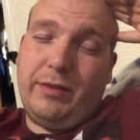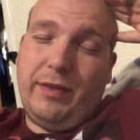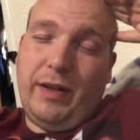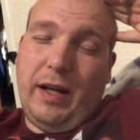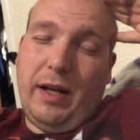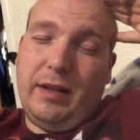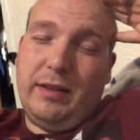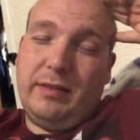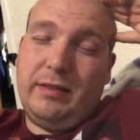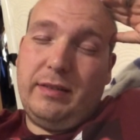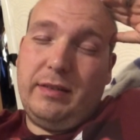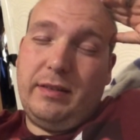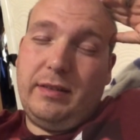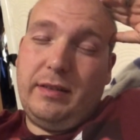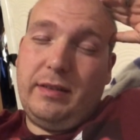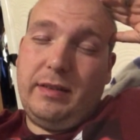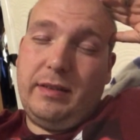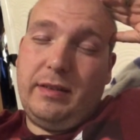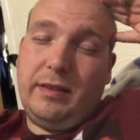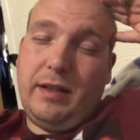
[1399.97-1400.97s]
that
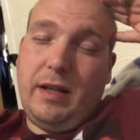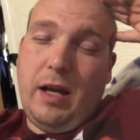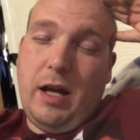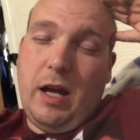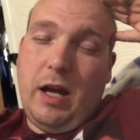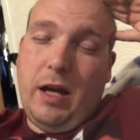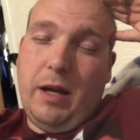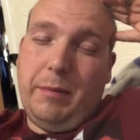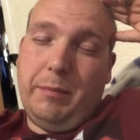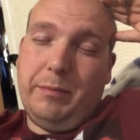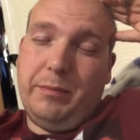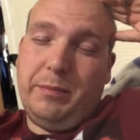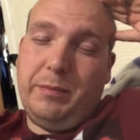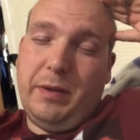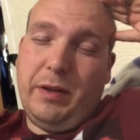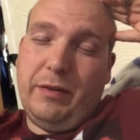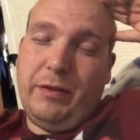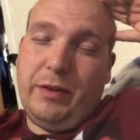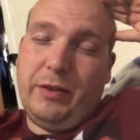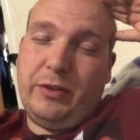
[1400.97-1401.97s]

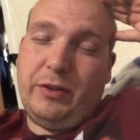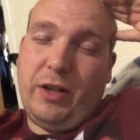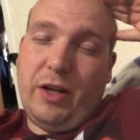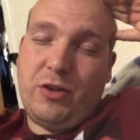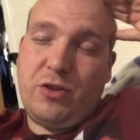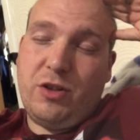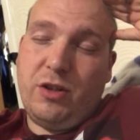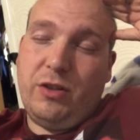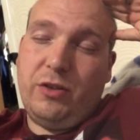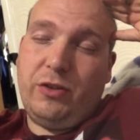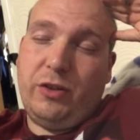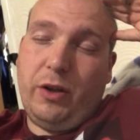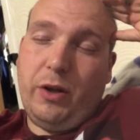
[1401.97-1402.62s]
bit of a session,